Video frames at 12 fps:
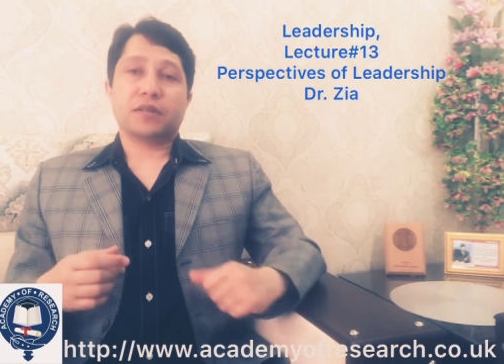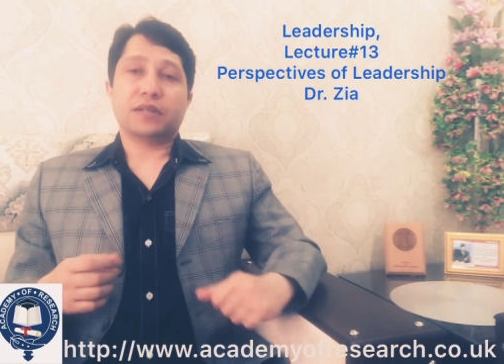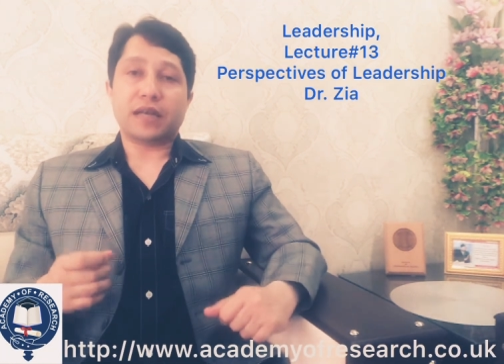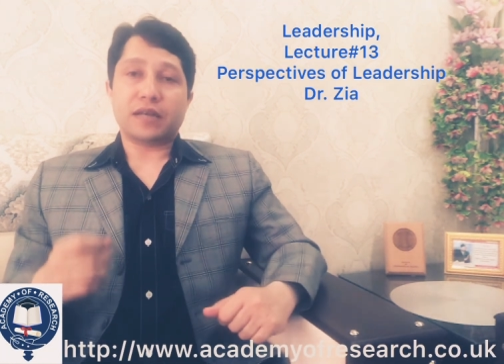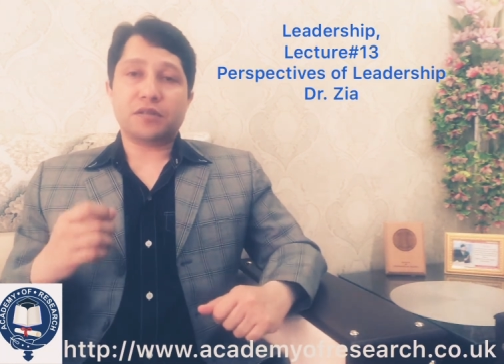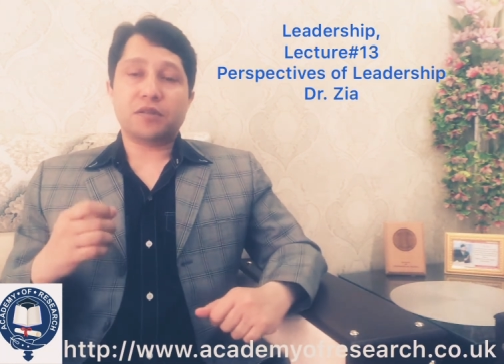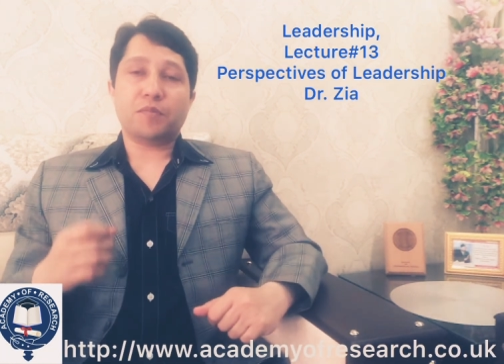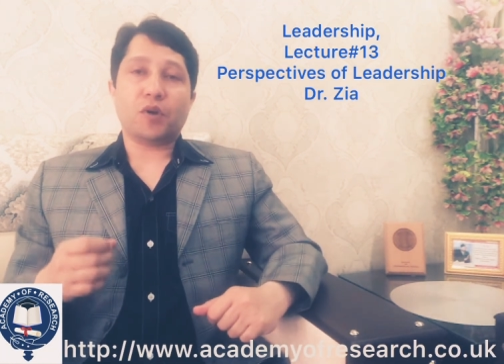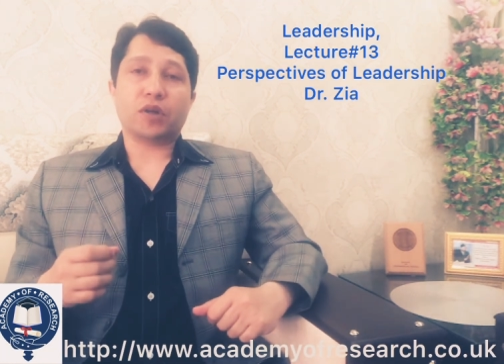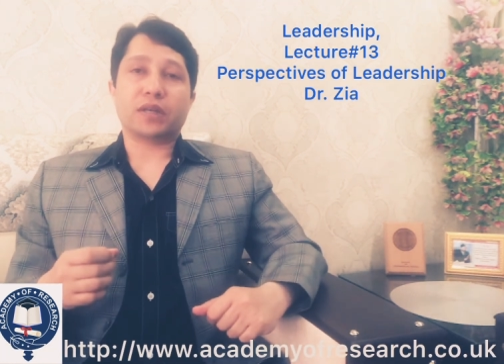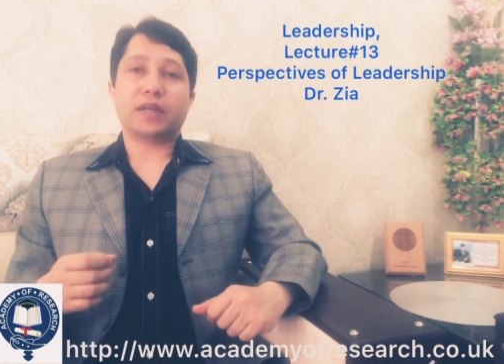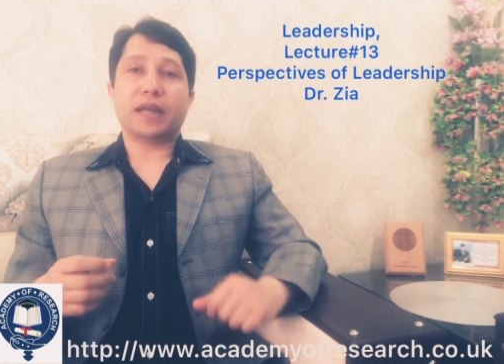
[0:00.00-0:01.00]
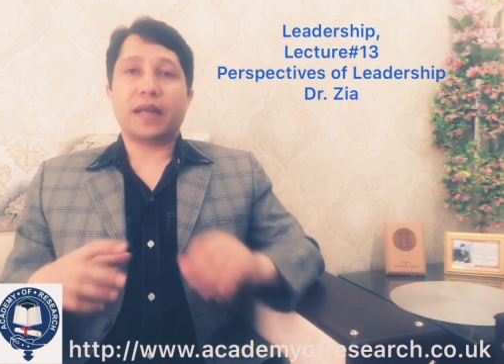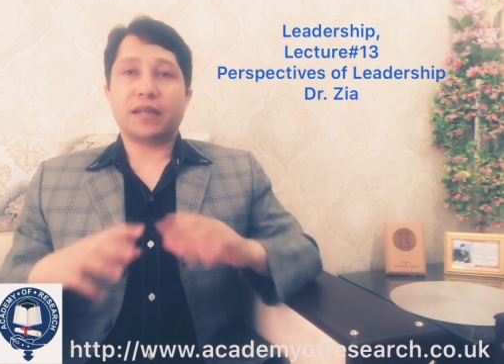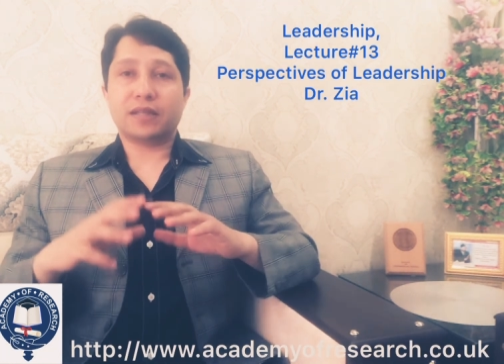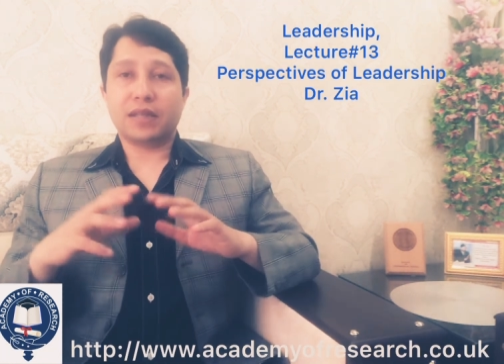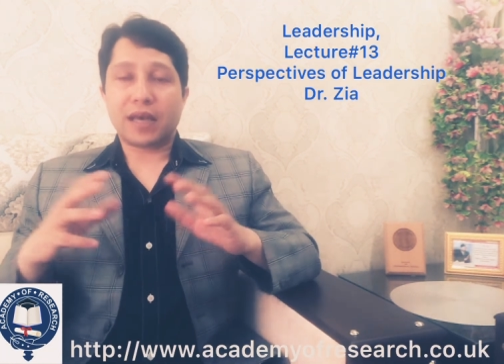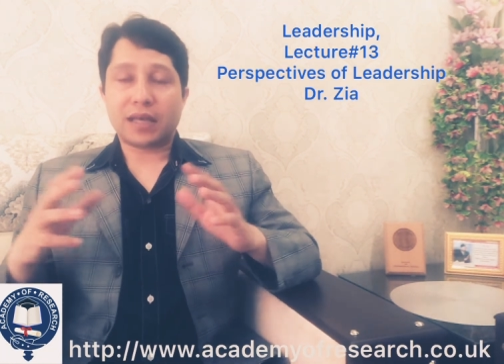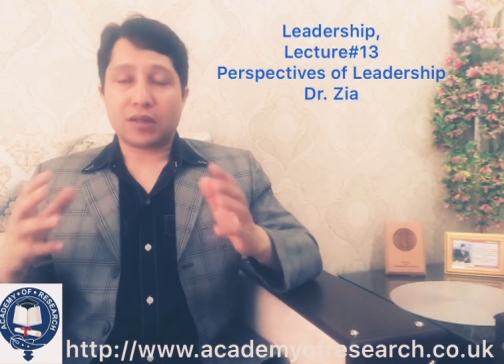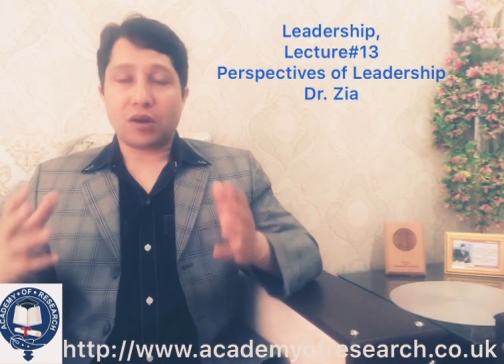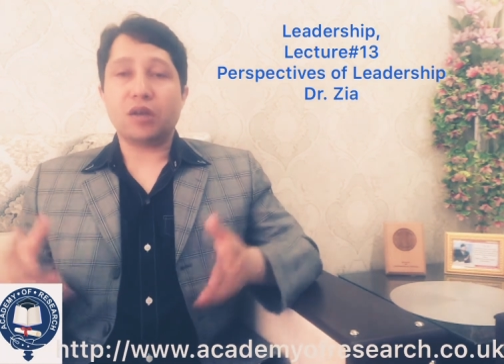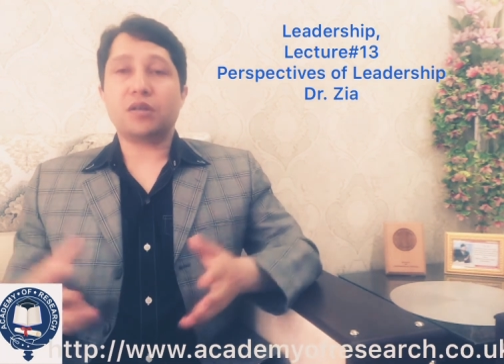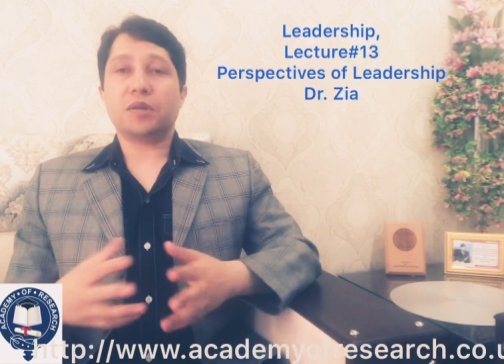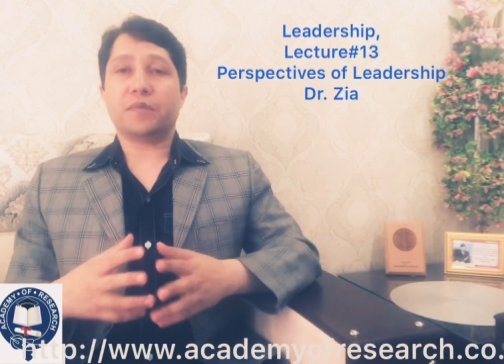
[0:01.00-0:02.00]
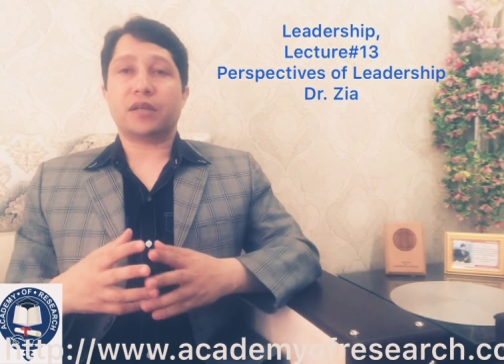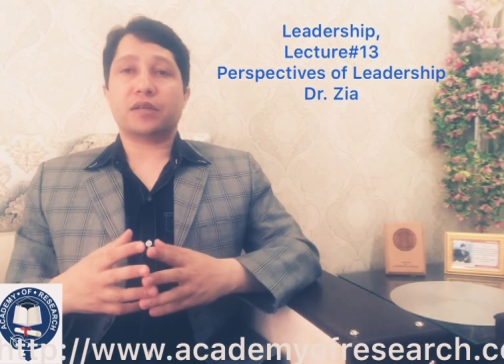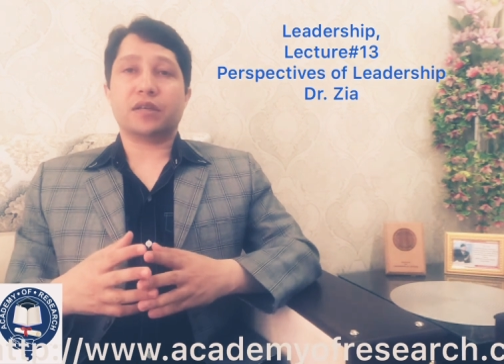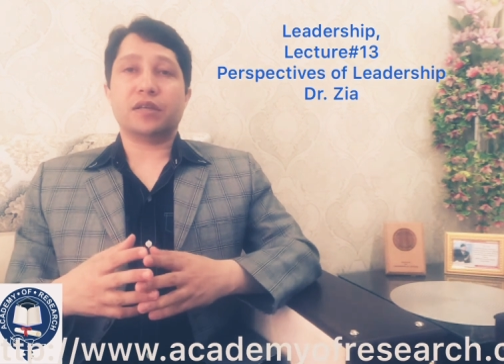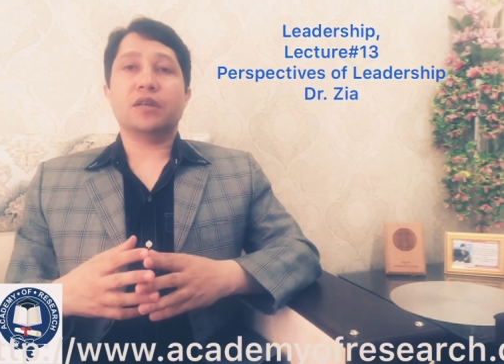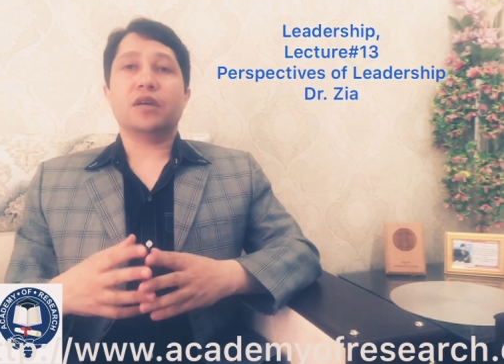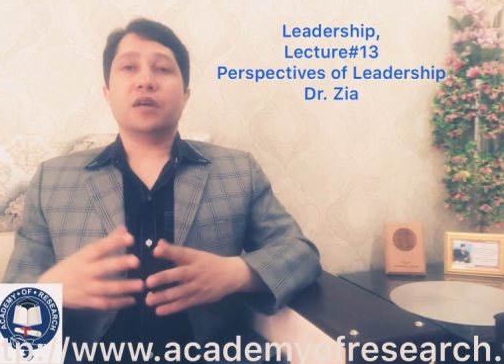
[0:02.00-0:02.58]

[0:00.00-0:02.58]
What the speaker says: That is important, and that ultimately